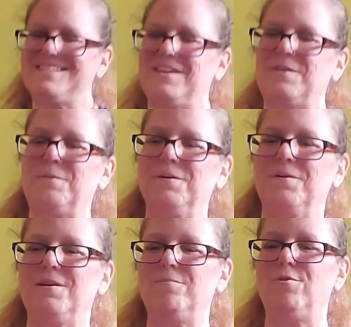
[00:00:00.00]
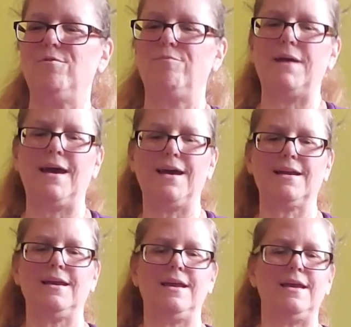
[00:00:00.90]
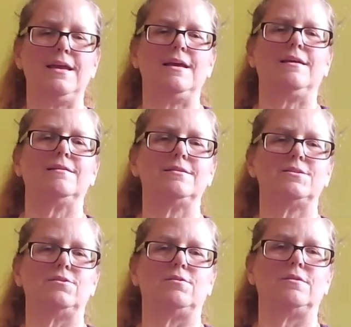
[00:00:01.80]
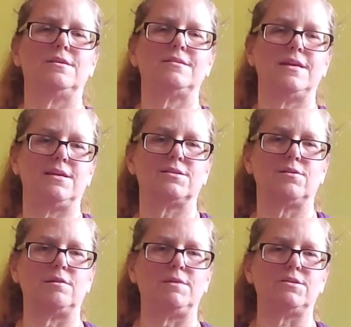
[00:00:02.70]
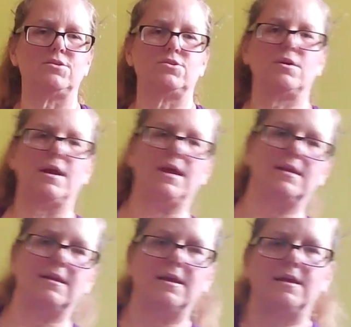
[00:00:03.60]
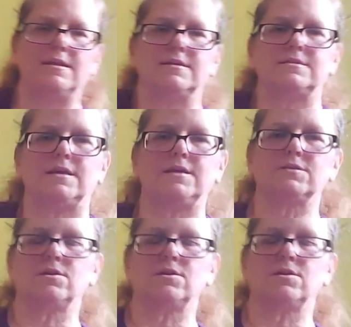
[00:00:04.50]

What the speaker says: So we're going to move back to, this leg is going to be straight. This leg is